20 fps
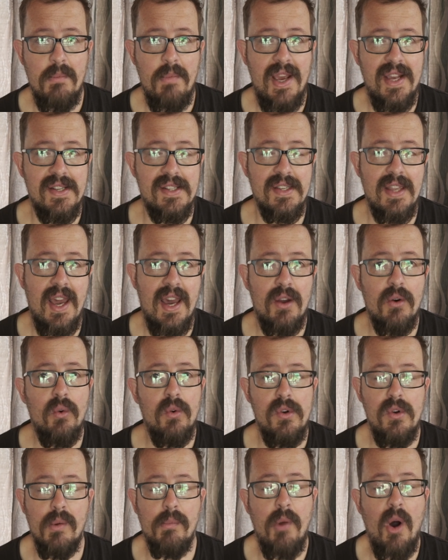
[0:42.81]
bad start, or
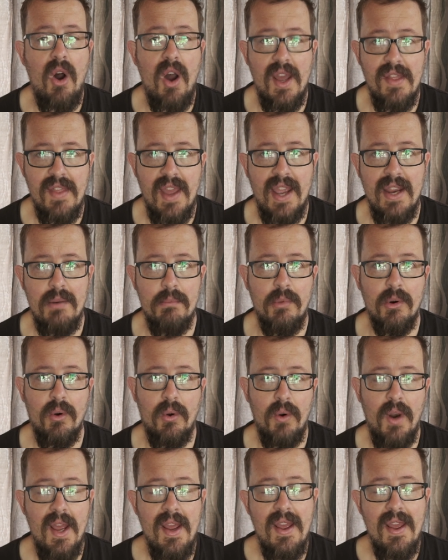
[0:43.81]
you're behind the eight ball
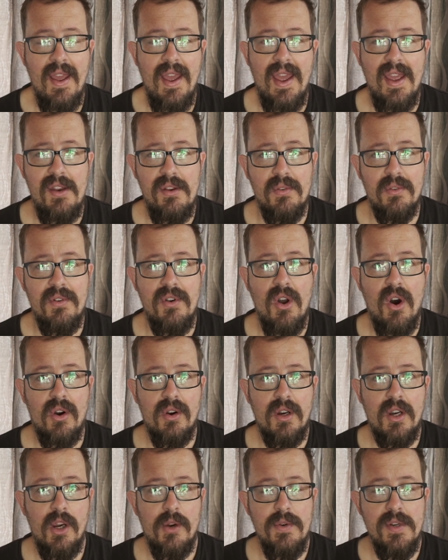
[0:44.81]
and you're
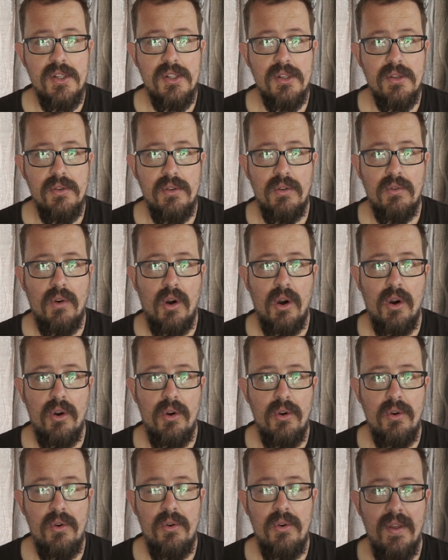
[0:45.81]
not going to
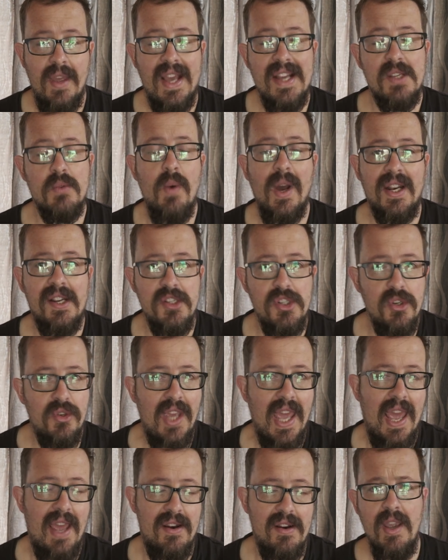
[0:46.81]
grow as well as you
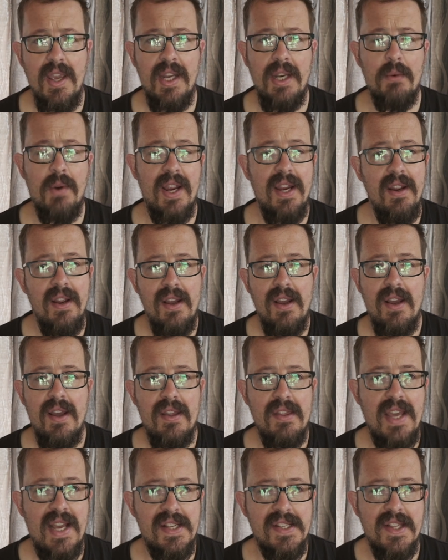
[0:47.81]
can. Anyway,
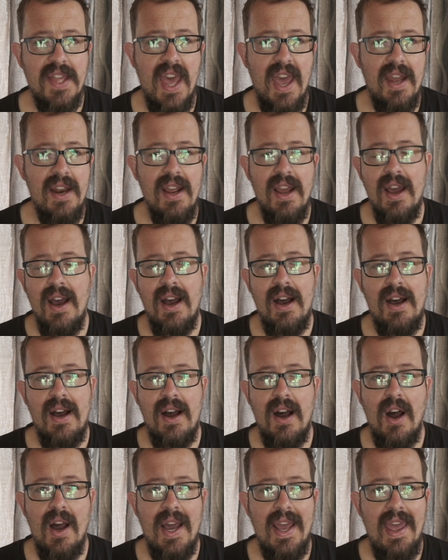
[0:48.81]
that's that.
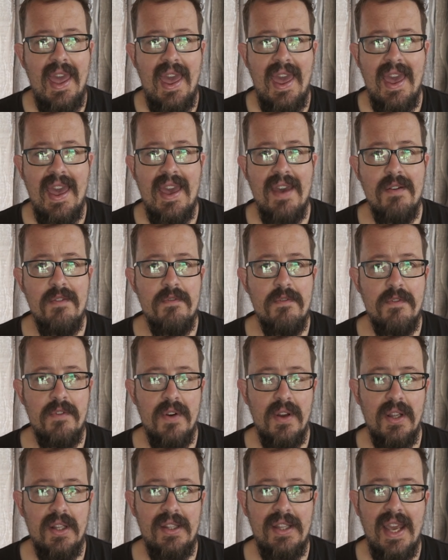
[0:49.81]
I have
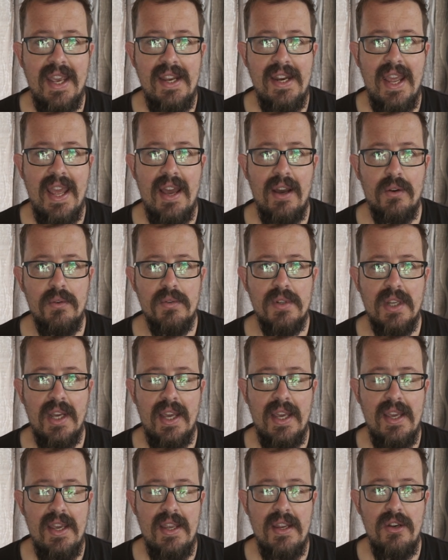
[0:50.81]
laid out
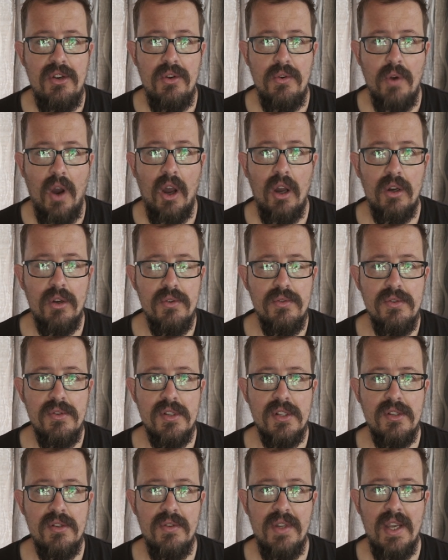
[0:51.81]
a new hose
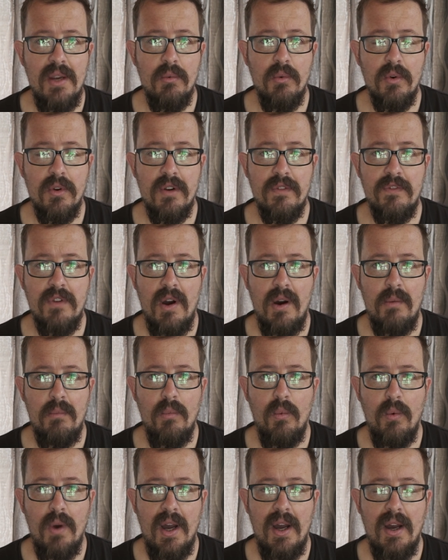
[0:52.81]
to get water
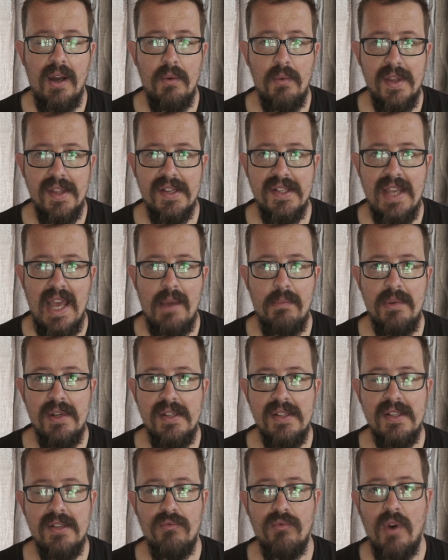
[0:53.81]
from where the tap
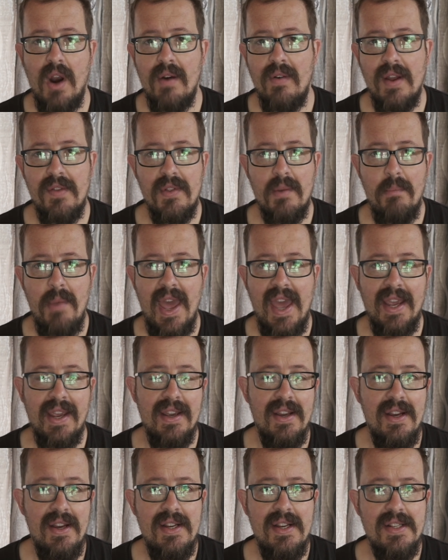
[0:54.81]
is, right around the back,
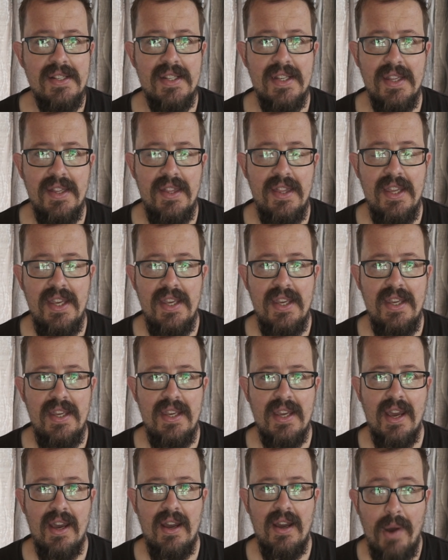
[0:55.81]
to the
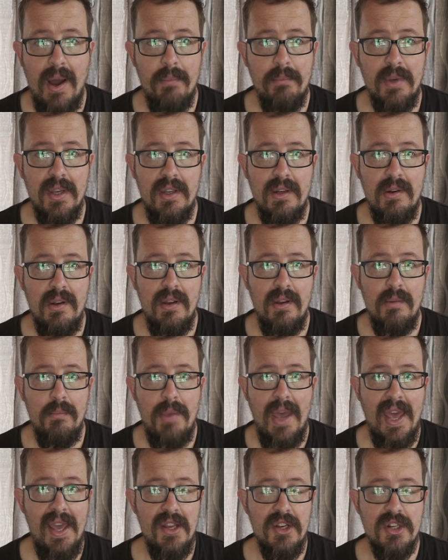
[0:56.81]
pumpkin
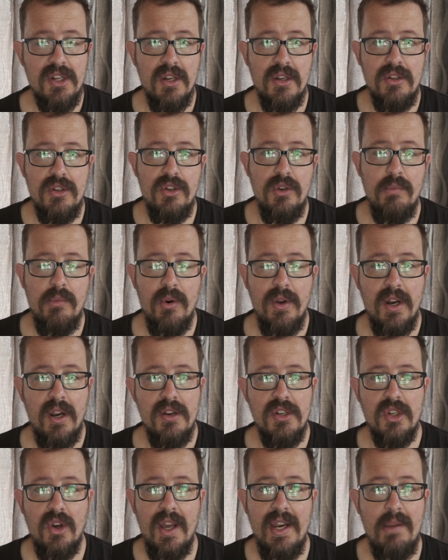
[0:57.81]
patch 2.0,
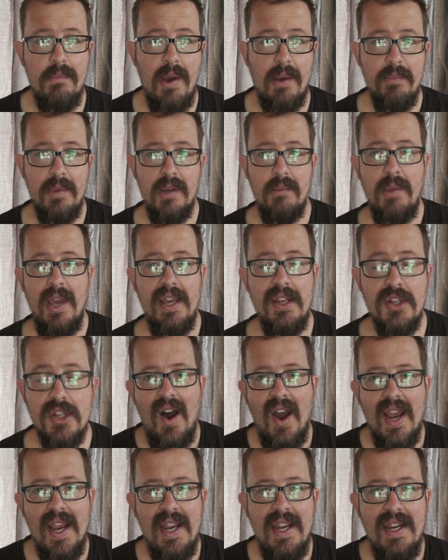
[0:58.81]
tiny pumpkin patch.
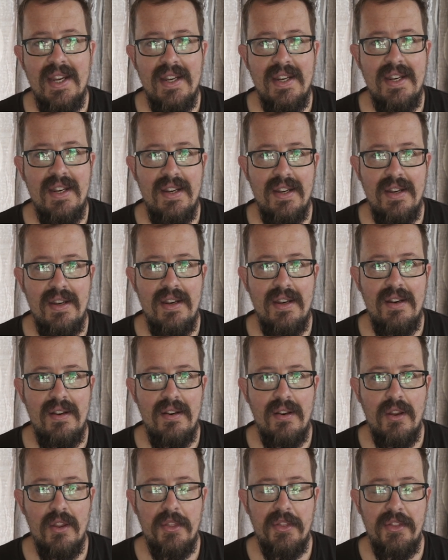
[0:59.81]
I
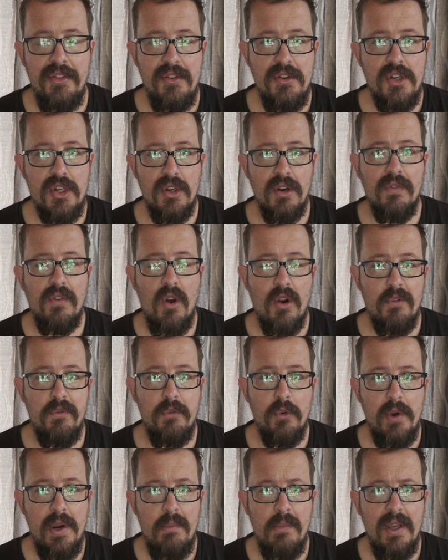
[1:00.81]
should have got a
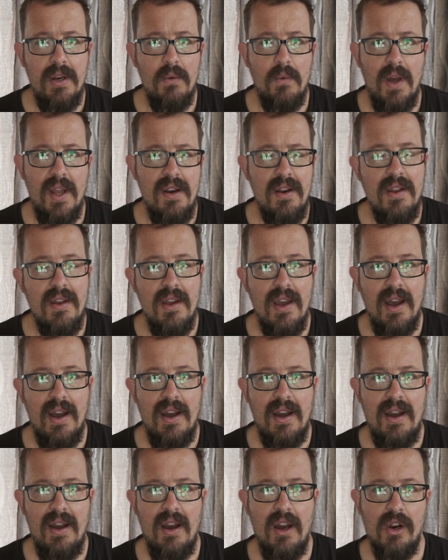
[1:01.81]
40 meter one.
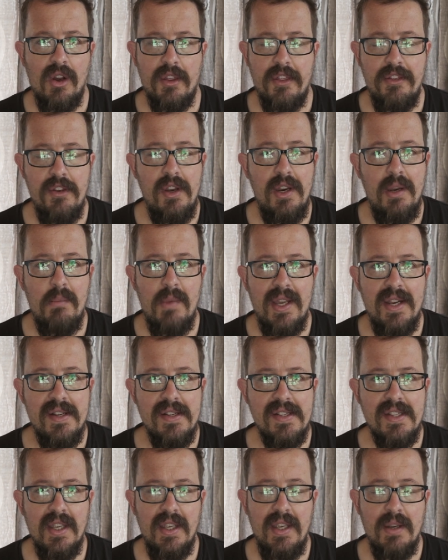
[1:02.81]
I got 30 meters
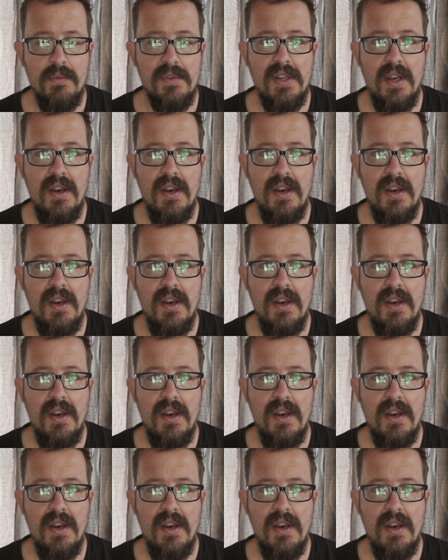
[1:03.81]
thinking it was